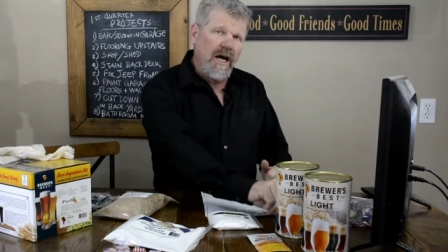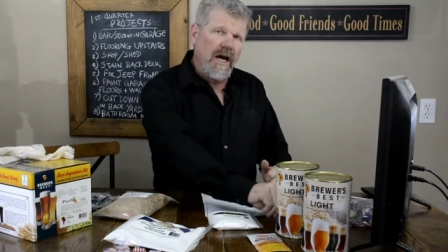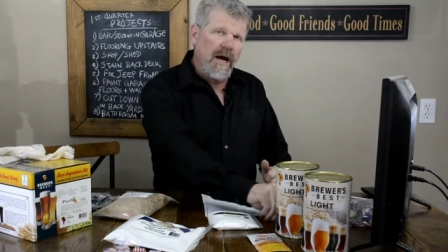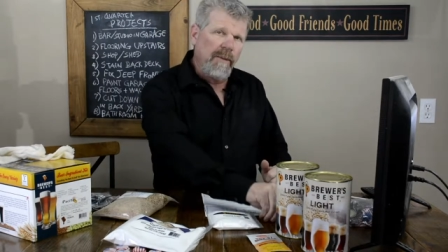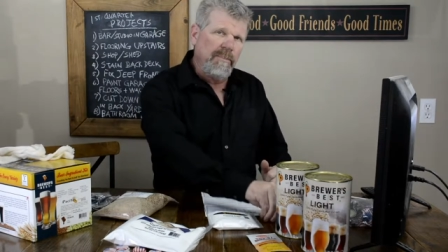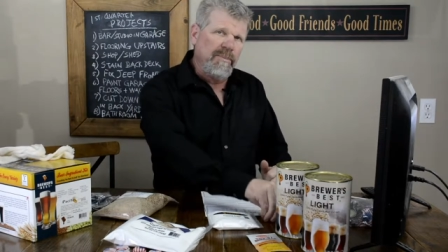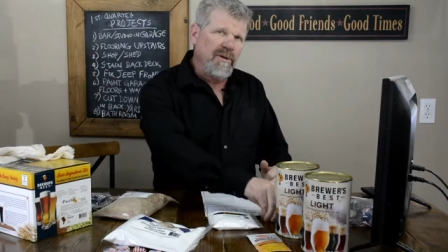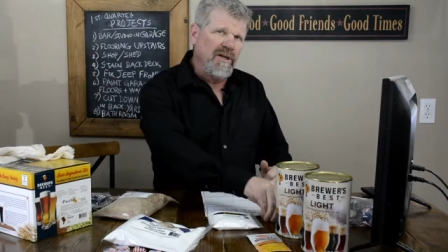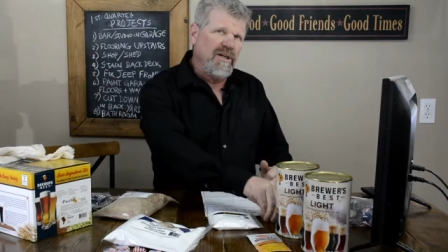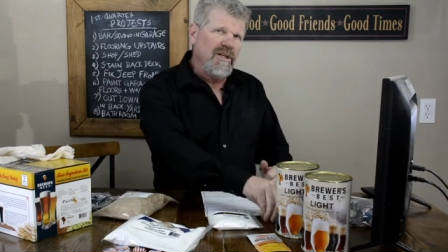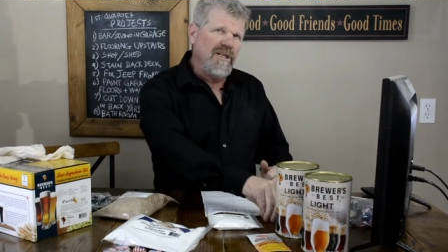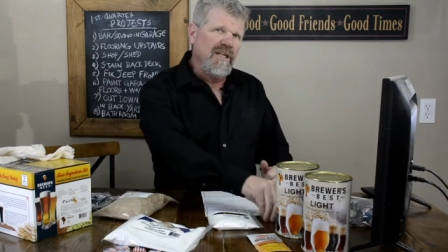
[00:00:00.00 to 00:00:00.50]
I'll
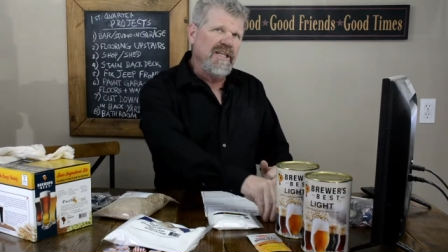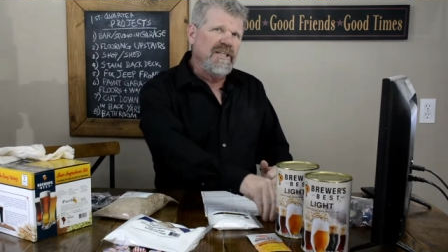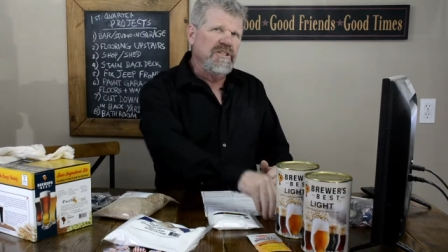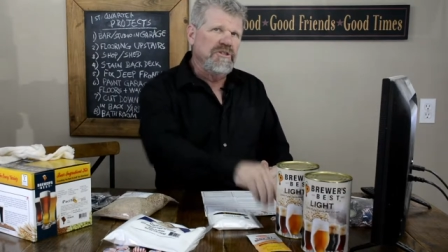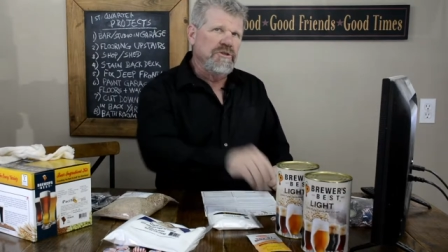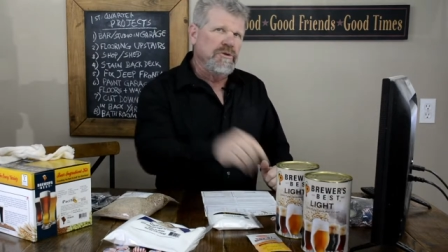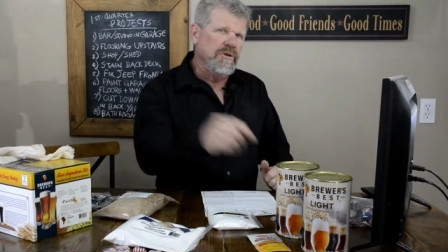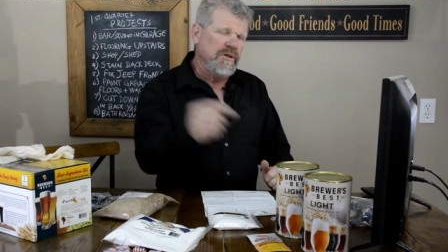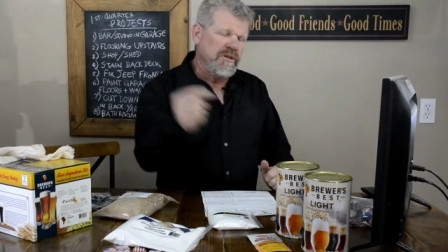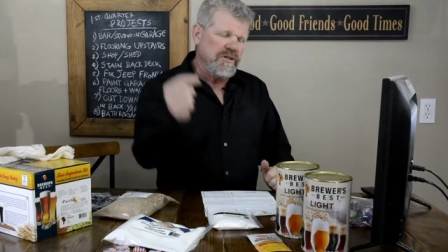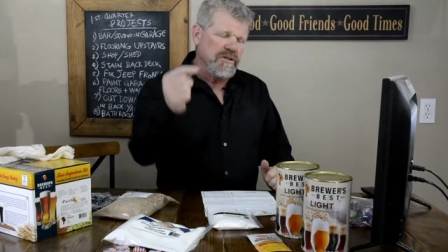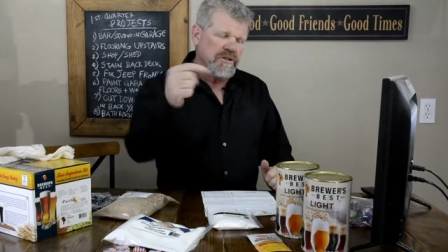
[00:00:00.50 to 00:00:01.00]
put a link
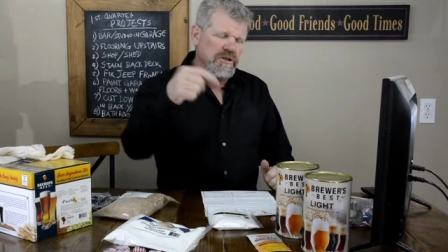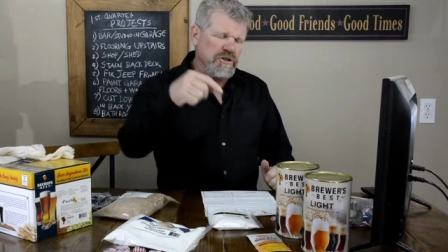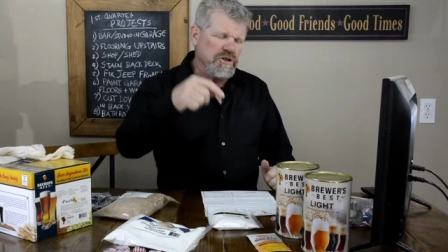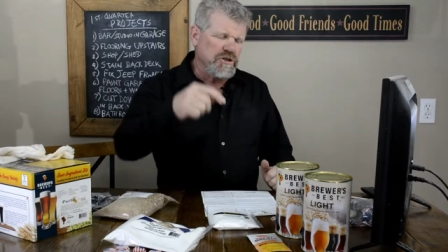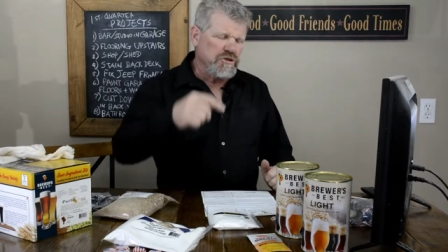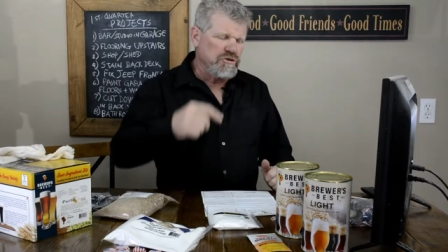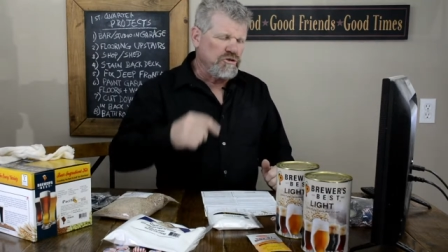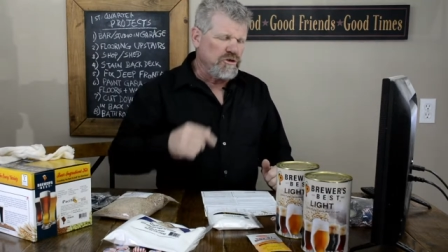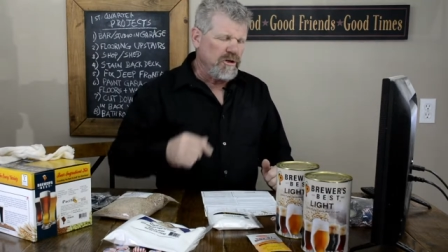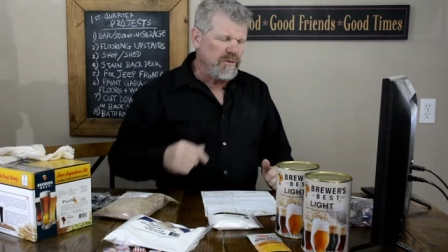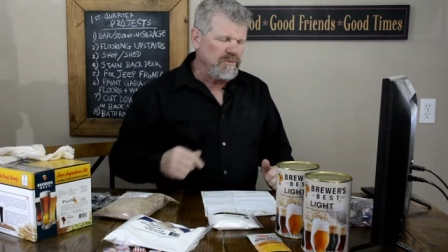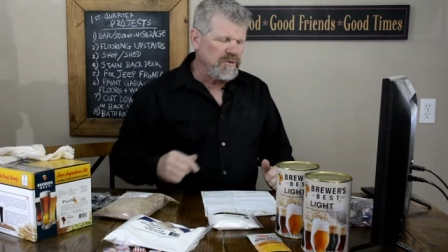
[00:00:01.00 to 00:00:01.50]
to it in the
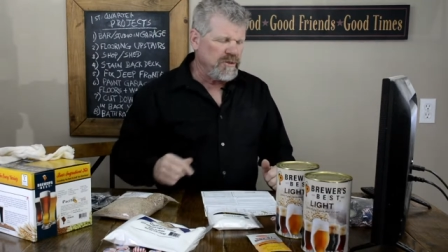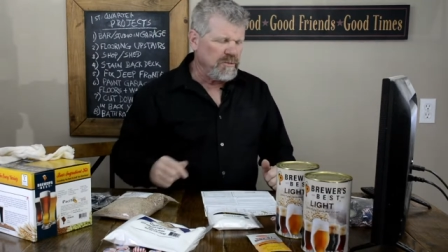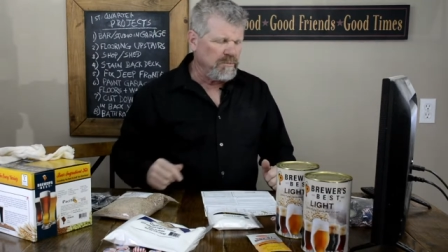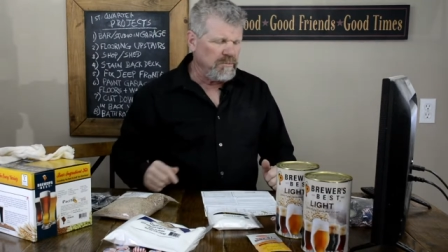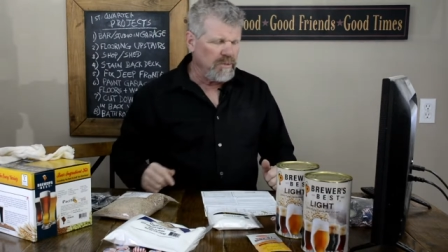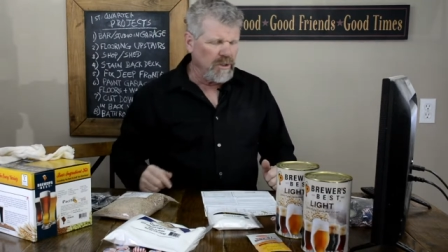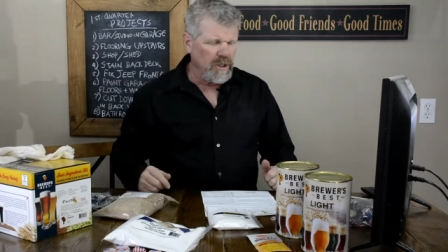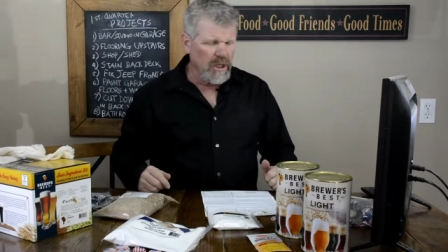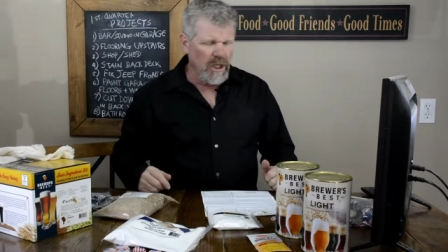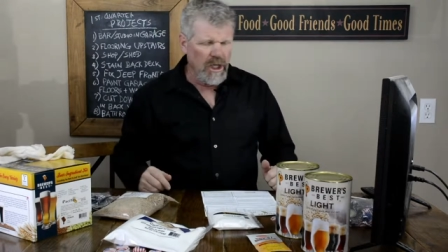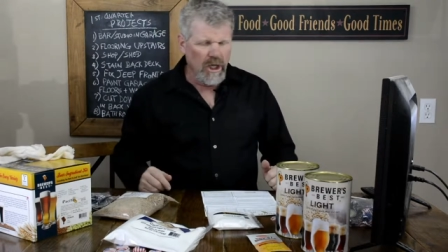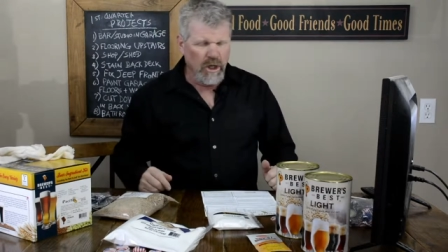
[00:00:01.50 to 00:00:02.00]
description
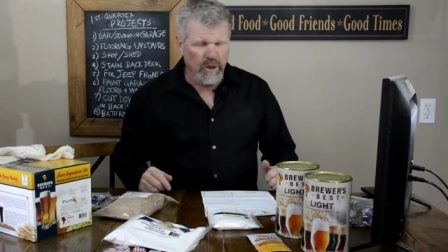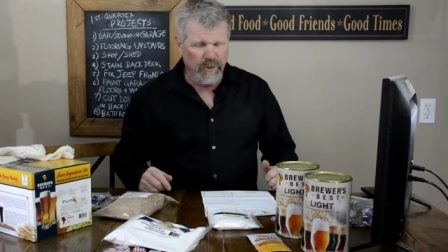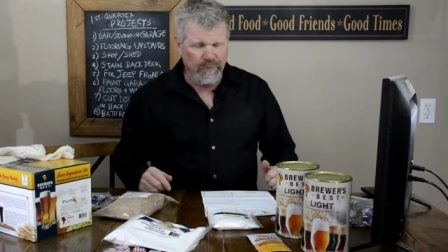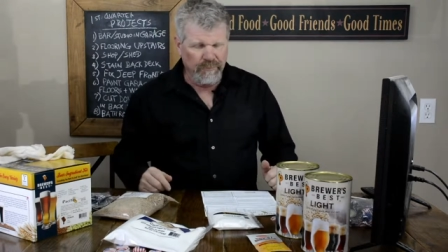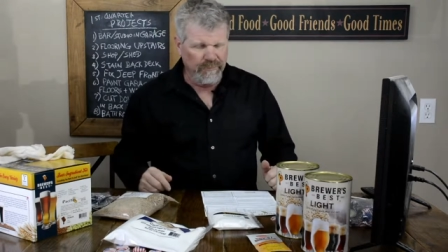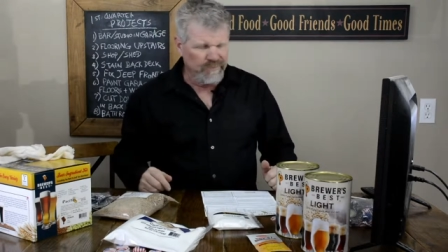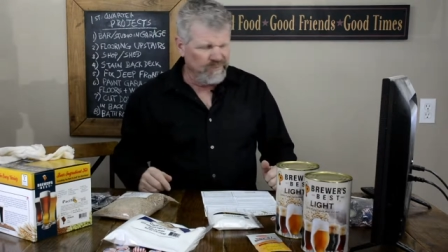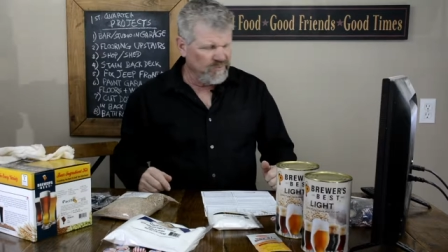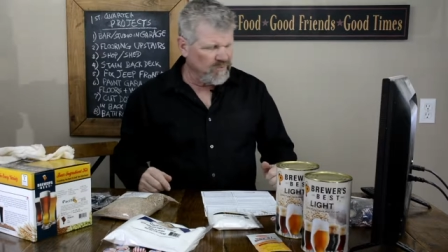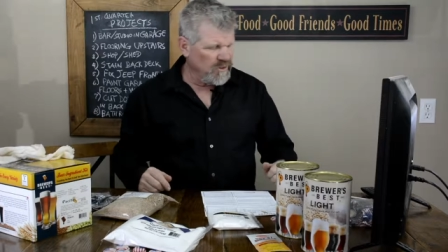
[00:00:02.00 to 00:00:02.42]
below.